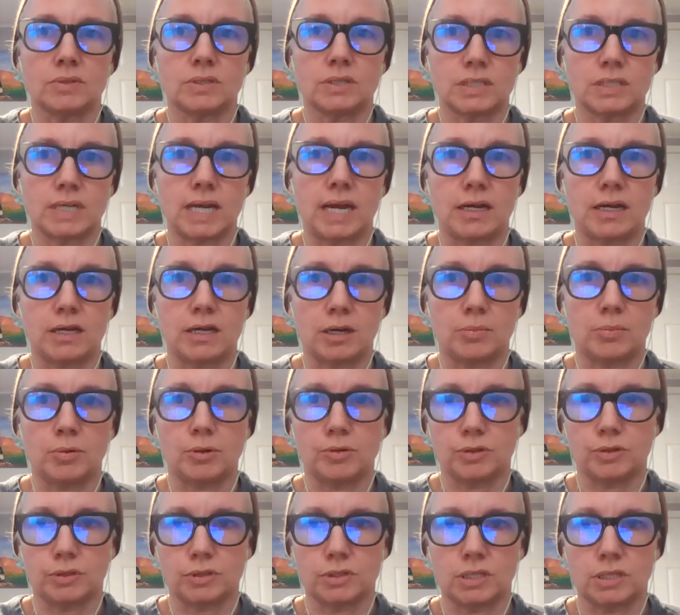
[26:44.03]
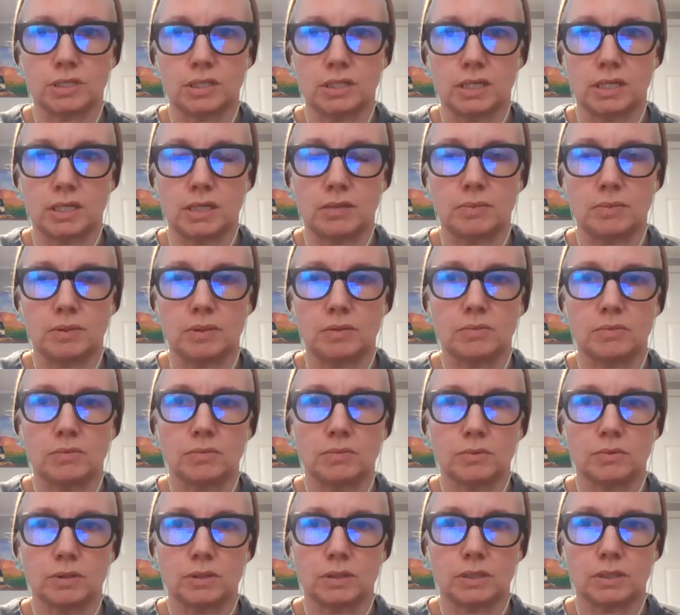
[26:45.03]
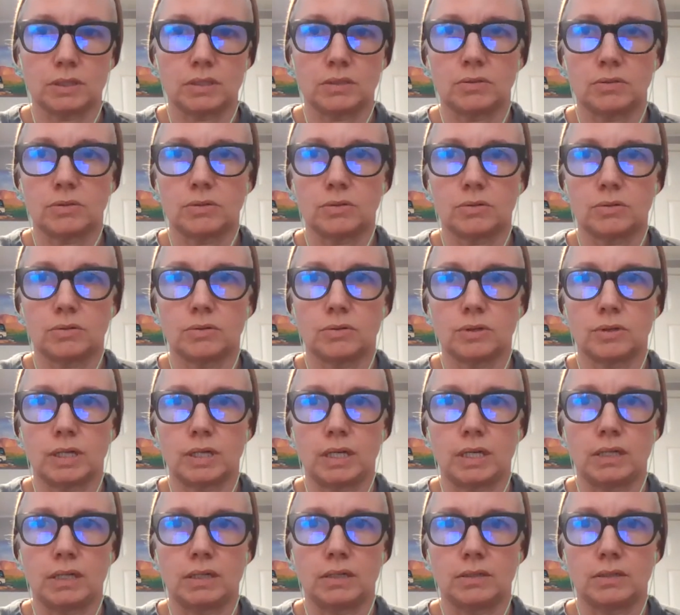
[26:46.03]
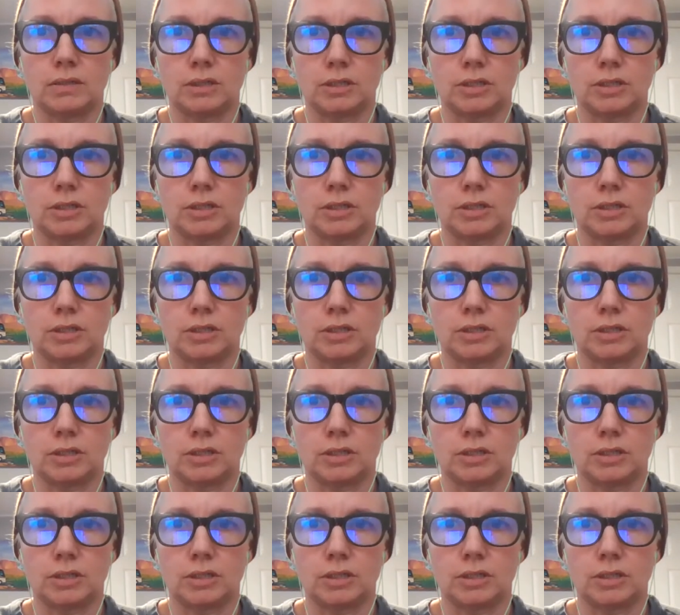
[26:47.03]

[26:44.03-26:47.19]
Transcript: stack up over time and really create,